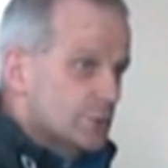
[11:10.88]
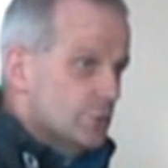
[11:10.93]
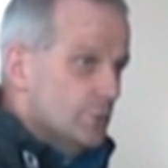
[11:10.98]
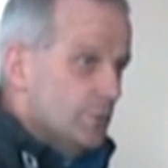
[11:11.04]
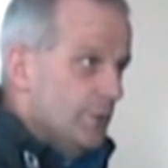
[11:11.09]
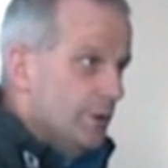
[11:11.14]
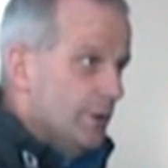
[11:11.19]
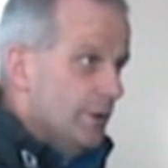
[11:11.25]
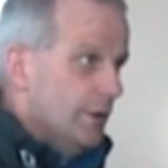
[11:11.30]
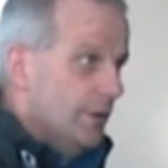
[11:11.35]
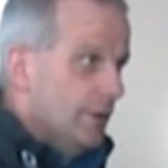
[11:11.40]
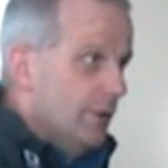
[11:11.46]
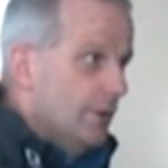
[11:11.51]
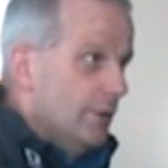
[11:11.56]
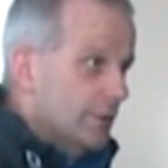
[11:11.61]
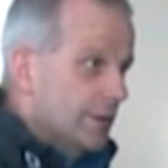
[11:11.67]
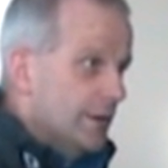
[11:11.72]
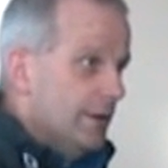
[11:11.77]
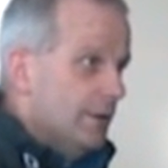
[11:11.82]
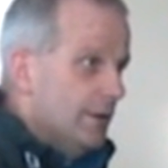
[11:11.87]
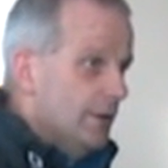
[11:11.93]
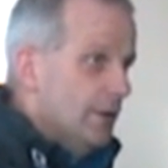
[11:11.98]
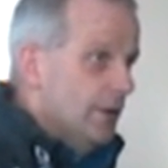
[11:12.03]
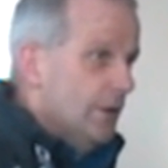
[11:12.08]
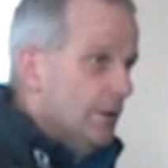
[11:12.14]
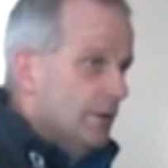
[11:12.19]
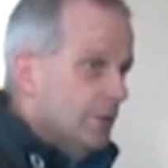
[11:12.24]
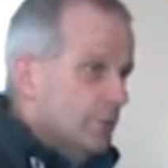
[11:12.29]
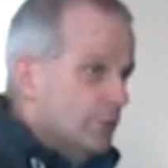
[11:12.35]
group? Okay?
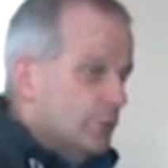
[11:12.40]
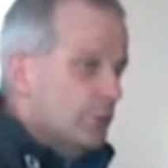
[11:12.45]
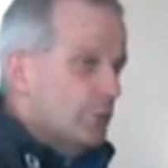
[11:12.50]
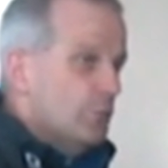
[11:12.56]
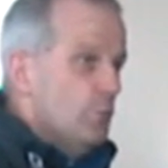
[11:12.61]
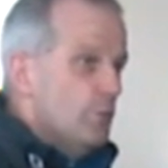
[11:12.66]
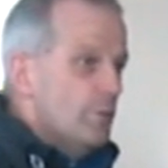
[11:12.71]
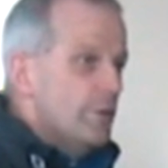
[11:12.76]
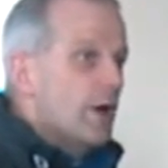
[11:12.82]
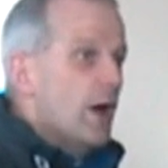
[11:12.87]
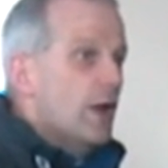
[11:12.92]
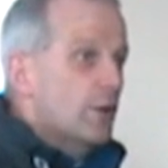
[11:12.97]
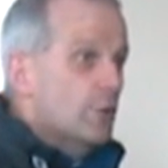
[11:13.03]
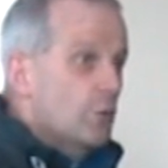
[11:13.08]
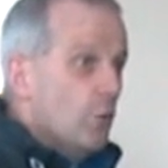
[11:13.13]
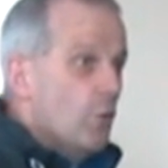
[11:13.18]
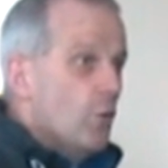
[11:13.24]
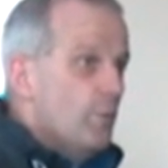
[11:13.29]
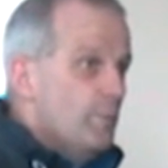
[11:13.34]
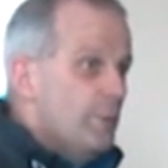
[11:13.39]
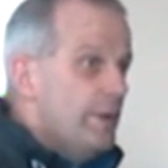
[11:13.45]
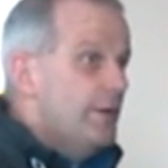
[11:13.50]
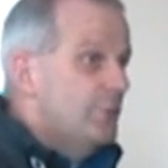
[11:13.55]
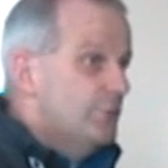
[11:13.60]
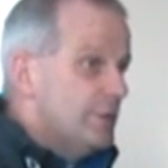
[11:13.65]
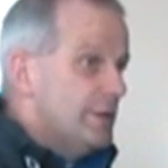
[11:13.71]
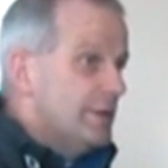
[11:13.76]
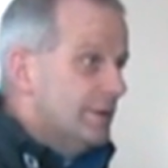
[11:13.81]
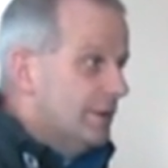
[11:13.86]
There's this movie called Go Big
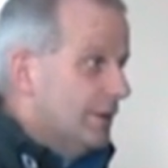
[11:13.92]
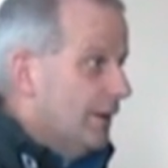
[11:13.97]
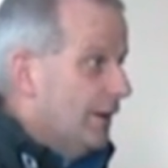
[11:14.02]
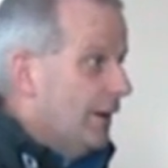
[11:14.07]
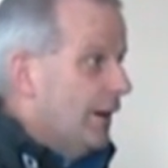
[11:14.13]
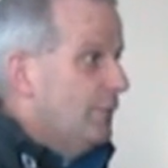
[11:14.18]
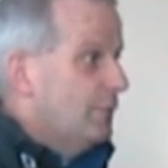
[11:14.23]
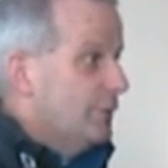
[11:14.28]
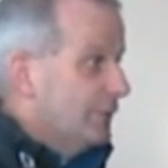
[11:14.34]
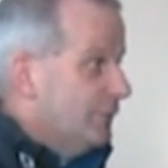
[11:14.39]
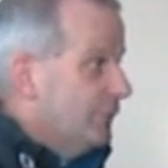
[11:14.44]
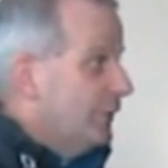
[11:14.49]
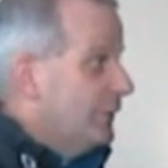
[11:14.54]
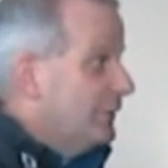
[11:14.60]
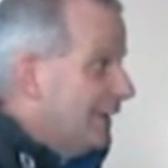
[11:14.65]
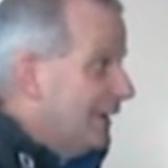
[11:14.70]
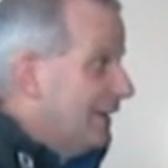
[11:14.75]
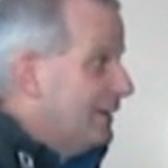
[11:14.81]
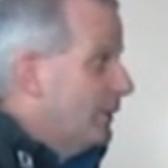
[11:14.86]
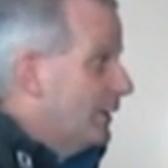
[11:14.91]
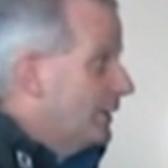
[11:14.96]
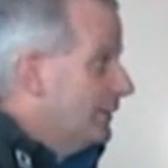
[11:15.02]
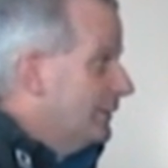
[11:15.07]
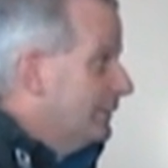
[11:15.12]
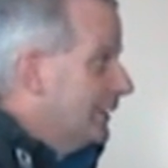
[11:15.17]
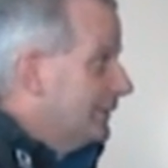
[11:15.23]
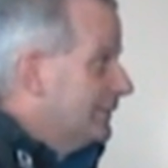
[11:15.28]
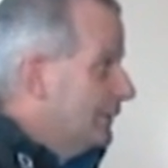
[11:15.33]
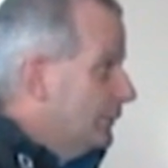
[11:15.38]
Green. I would advise
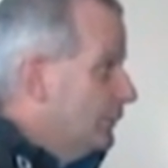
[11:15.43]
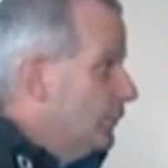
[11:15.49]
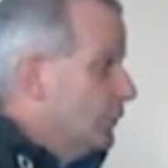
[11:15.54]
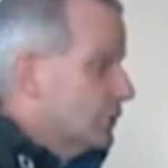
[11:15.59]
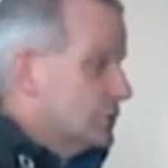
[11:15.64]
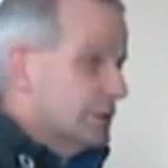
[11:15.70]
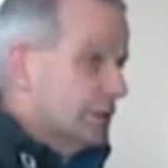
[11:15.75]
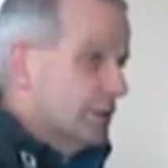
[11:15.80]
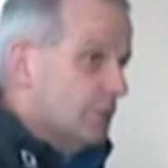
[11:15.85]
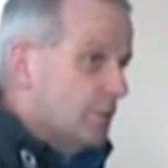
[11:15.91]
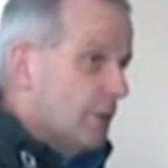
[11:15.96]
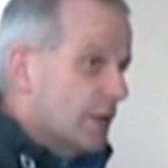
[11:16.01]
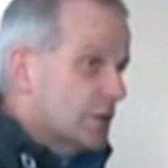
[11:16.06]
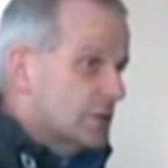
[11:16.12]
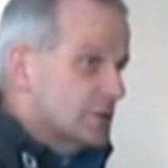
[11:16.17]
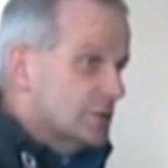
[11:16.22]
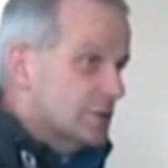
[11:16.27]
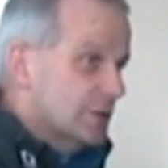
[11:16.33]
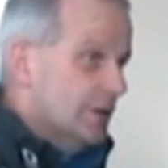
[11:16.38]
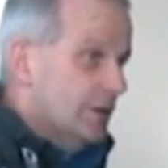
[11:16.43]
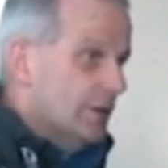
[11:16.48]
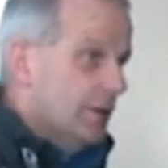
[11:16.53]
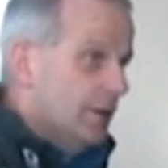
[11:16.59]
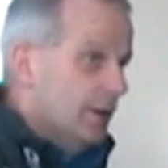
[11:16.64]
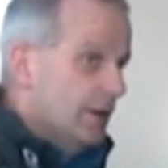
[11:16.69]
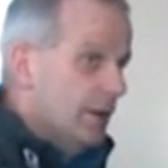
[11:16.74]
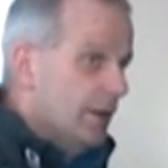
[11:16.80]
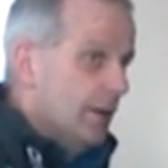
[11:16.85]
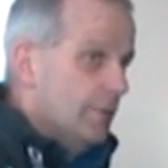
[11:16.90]
anyone that's in coaching to watch it.
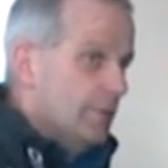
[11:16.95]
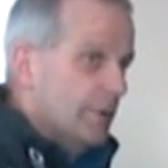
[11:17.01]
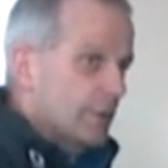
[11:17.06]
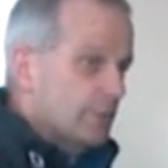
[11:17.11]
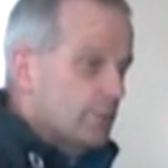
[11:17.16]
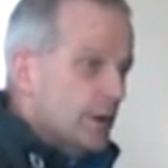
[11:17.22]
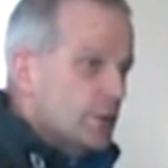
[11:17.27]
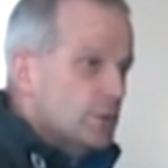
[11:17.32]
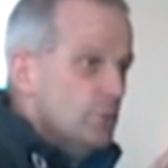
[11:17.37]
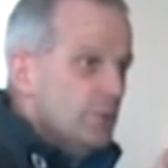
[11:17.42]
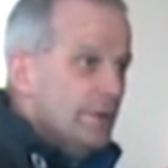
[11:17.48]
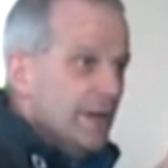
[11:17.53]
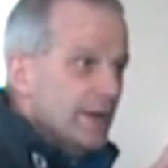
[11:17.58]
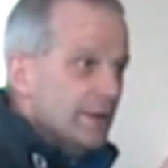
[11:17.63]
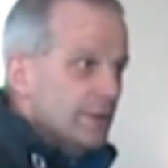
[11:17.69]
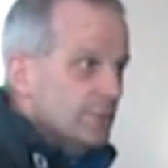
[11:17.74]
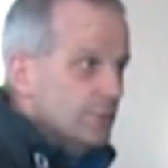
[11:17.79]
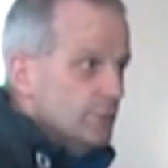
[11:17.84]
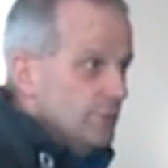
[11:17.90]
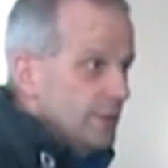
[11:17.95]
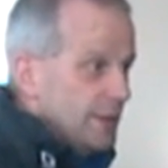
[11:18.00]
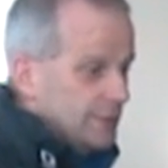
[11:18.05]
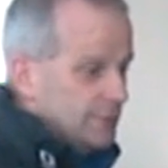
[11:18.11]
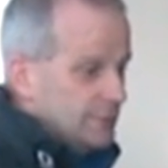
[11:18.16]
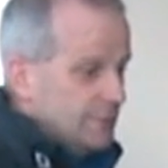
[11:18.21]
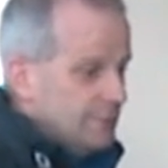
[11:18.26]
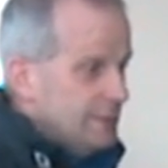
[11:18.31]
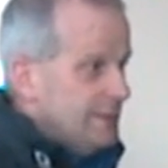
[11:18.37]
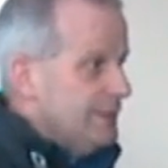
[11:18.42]
Because what you'll get is you'll
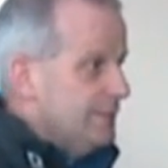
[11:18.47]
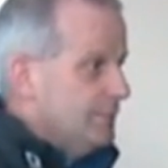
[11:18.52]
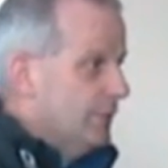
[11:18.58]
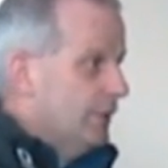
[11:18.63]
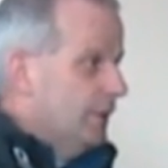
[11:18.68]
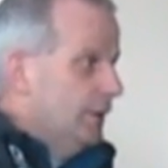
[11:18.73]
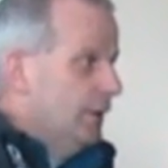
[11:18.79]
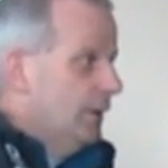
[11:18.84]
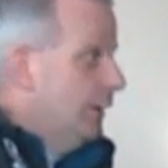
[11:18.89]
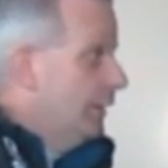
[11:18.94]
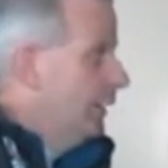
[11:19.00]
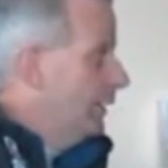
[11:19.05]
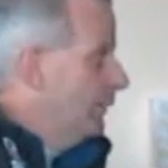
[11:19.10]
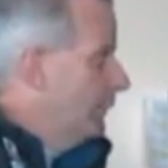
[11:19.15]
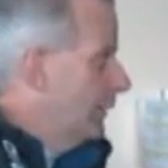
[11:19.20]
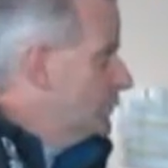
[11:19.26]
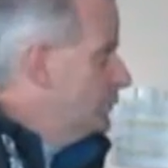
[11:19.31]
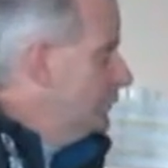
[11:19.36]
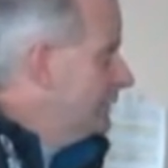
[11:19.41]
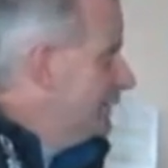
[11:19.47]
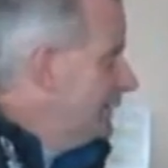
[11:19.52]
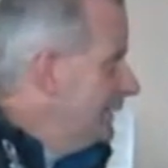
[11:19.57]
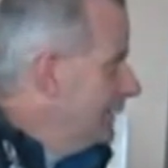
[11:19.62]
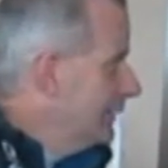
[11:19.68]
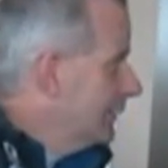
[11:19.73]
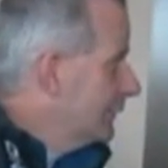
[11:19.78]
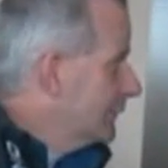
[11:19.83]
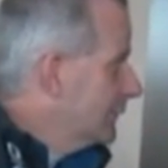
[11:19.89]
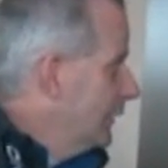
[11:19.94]
get the team. What you'll see in
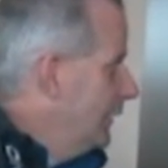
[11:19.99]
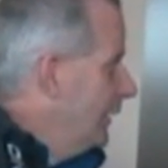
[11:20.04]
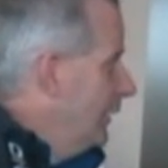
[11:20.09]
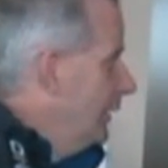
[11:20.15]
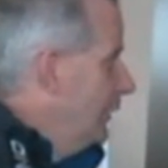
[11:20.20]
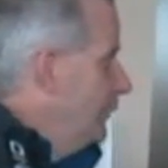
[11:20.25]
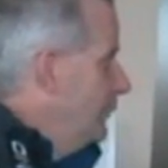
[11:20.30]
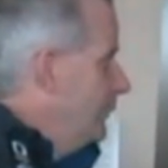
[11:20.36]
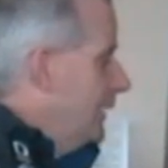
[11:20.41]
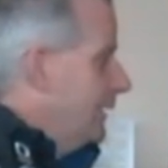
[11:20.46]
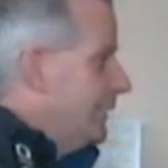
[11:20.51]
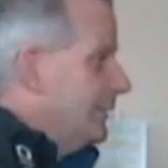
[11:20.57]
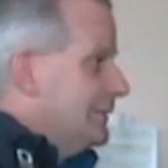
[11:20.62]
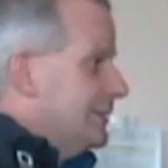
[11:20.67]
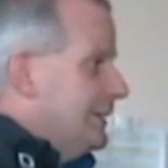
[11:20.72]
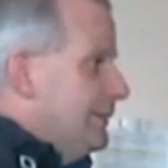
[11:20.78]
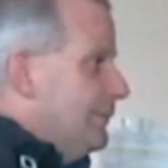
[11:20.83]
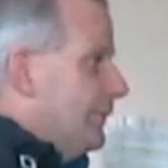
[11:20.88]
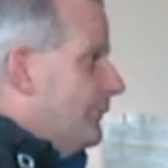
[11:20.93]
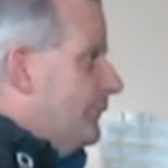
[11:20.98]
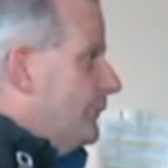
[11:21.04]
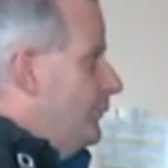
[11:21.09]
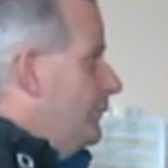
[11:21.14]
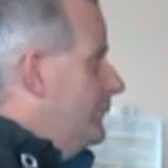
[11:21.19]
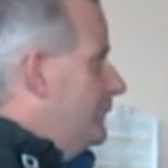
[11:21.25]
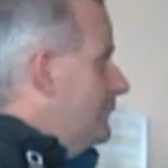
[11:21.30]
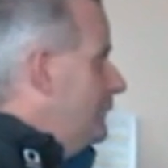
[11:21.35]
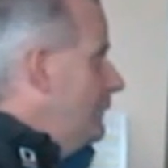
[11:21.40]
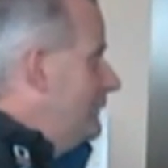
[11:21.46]
it is you'll get a team of,
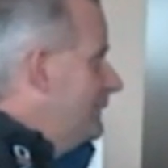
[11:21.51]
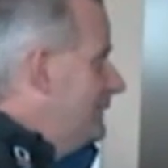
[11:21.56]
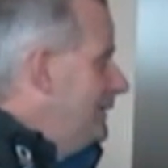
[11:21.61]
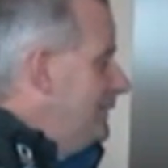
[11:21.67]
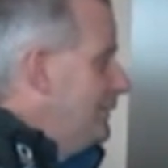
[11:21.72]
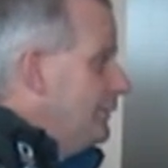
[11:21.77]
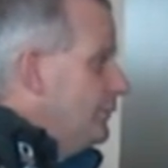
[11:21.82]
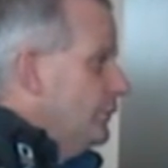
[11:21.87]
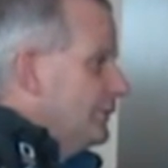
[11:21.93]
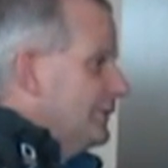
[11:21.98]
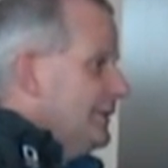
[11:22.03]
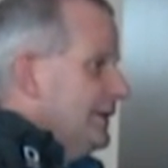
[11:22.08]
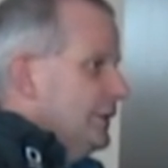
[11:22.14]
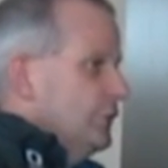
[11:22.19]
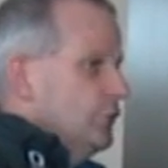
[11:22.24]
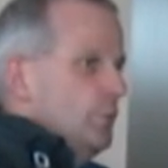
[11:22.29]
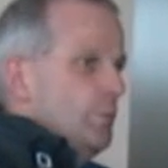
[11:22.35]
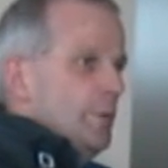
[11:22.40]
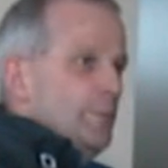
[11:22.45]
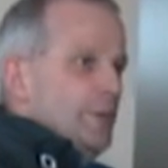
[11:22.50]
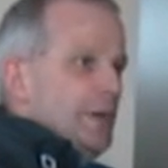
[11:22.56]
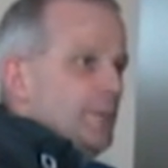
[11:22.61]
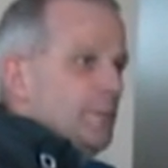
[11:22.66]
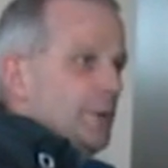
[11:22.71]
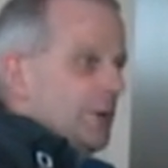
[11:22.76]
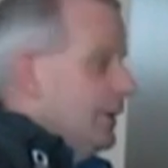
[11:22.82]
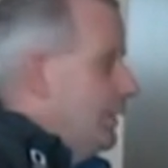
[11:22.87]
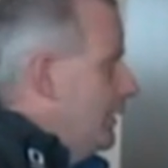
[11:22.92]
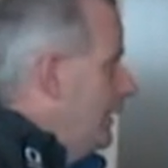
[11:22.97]
you'll see a group of
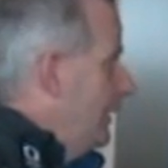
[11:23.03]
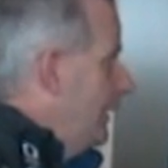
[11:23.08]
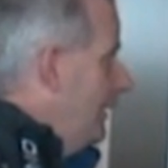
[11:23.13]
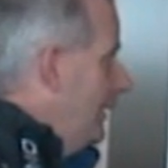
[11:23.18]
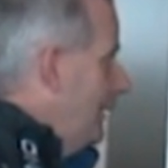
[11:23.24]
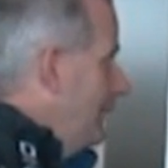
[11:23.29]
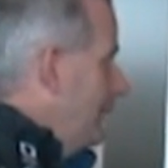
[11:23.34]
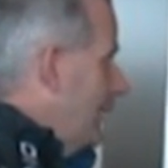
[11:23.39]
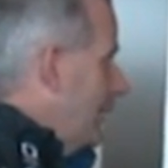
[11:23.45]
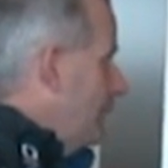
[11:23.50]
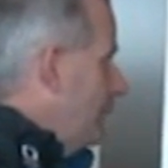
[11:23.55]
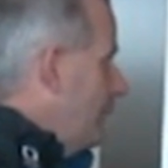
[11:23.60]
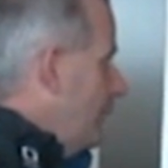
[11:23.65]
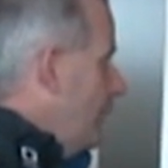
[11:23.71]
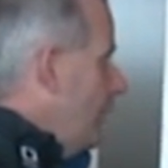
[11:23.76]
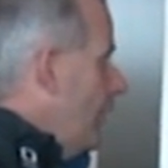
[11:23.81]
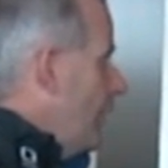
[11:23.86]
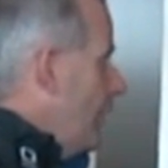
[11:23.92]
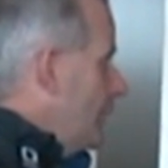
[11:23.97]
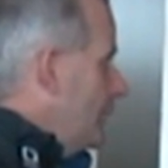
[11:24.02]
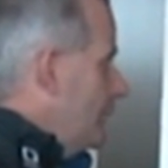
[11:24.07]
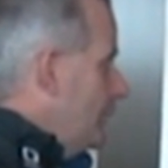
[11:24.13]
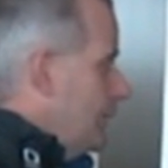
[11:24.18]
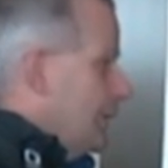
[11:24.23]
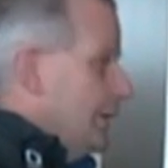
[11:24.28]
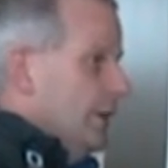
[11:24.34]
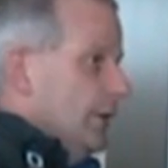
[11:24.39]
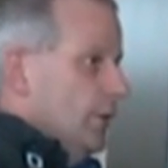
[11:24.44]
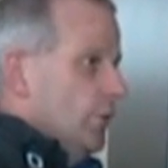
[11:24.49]
people that are very
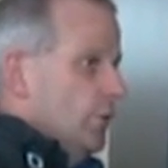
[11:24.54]
ordinary,